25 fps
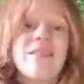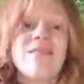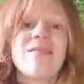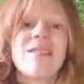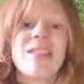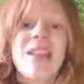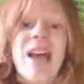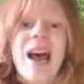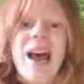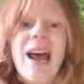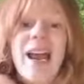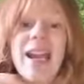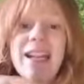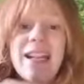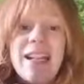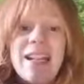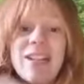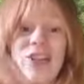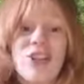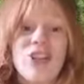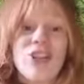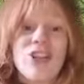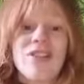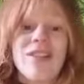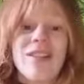on the
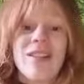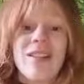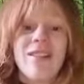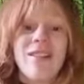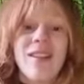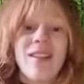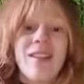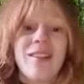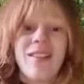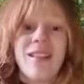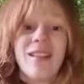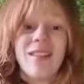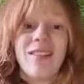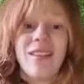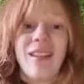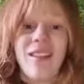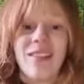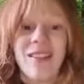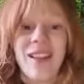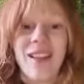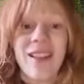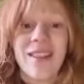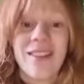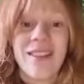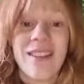inside and just knit
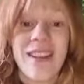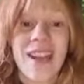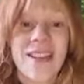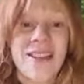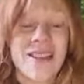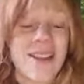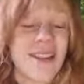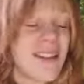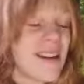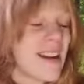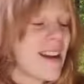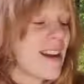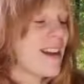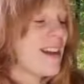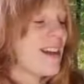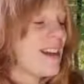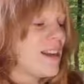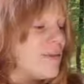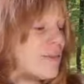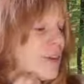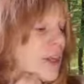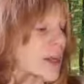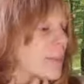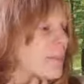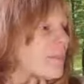
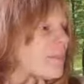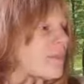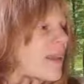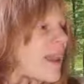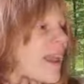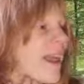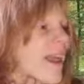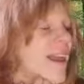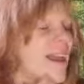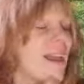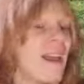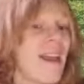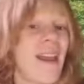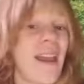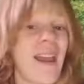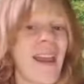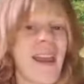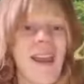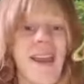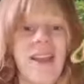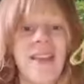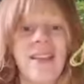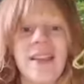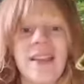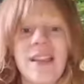yesterday evening.
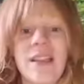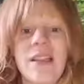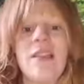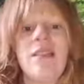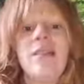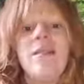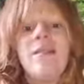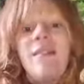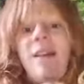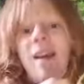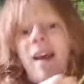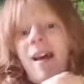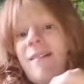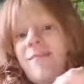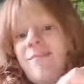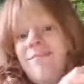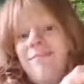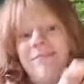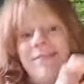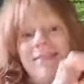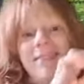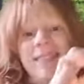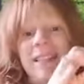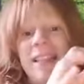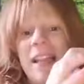And yeah,